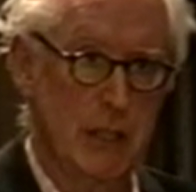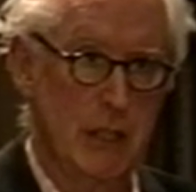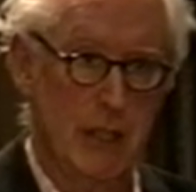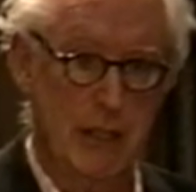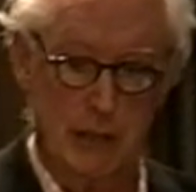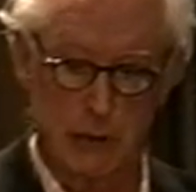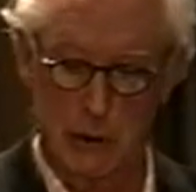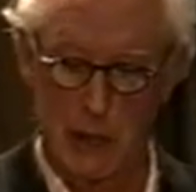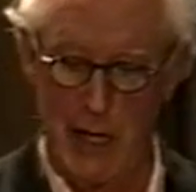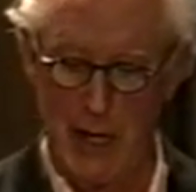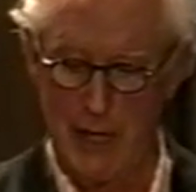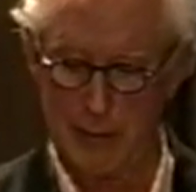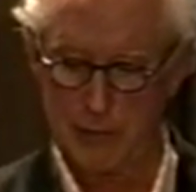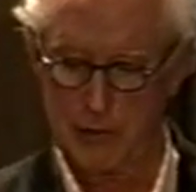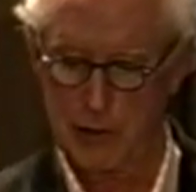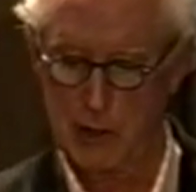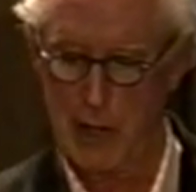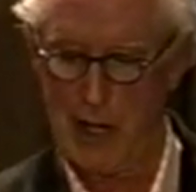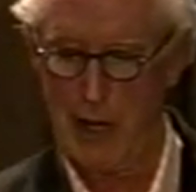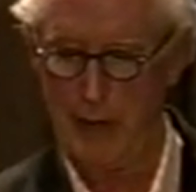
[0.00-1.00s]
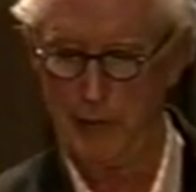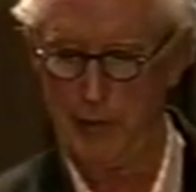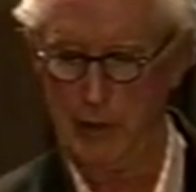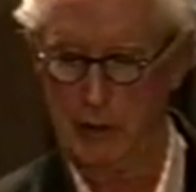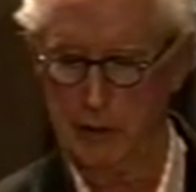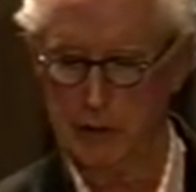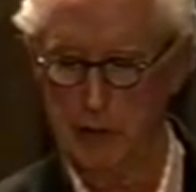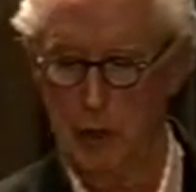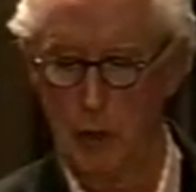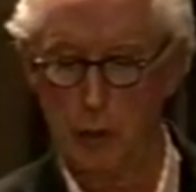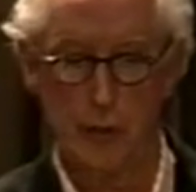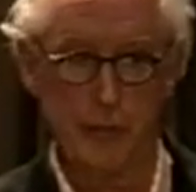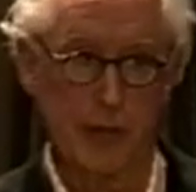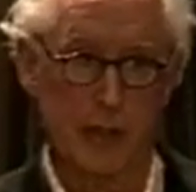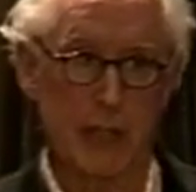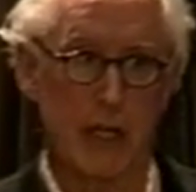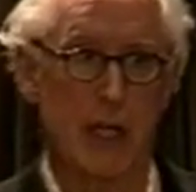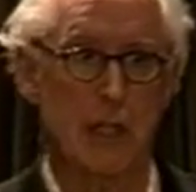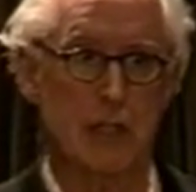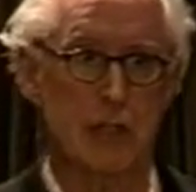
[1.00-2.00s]
It drives traffic.
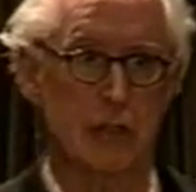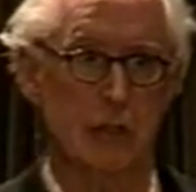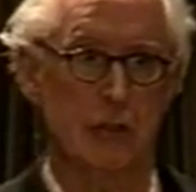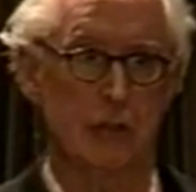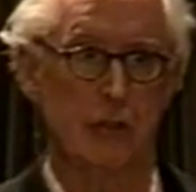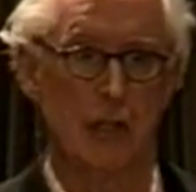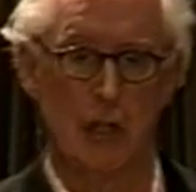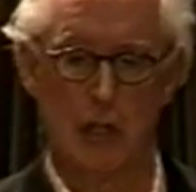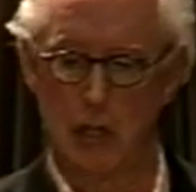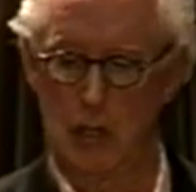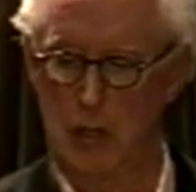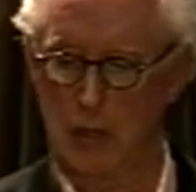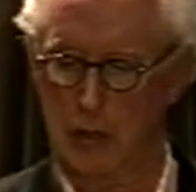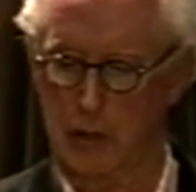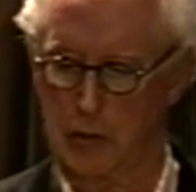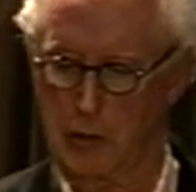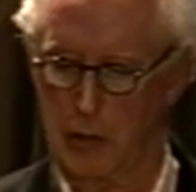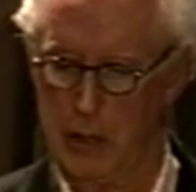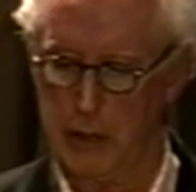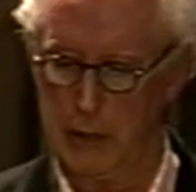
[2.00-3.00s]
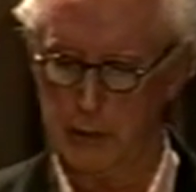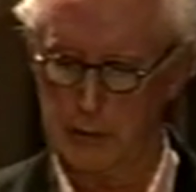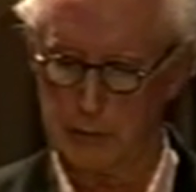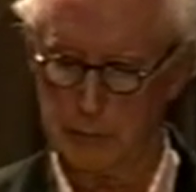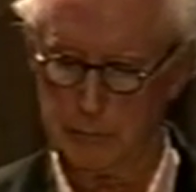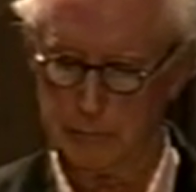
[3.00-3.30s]
Notifications are great.